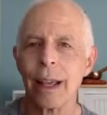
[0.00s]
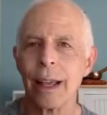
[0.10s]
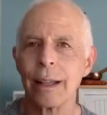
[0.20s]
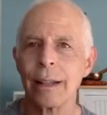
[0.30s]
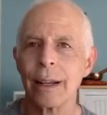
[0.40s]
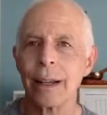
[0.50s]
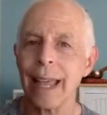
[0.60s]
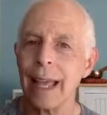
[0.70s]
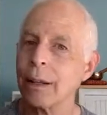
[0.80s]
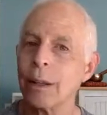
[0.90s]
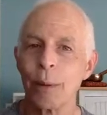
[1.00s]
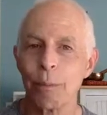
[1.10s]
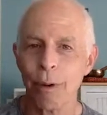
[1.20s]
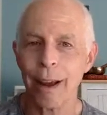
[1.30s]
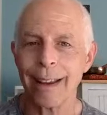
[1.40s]
And again, the
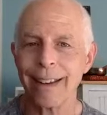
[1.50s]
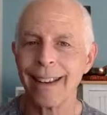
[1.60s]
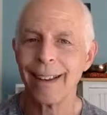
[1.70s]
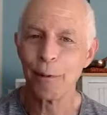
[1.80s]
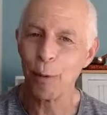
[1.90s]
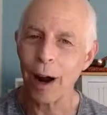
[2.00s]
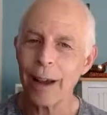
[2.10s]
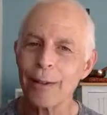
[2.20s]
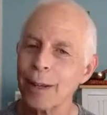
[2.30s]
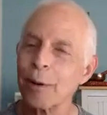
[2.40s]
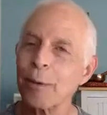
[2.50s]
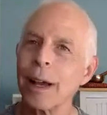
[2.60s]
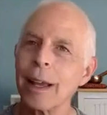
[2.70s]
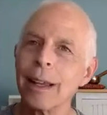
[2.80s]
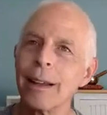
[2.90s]
brain wires in a
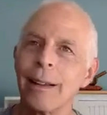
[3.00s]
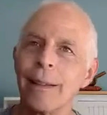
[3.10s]
way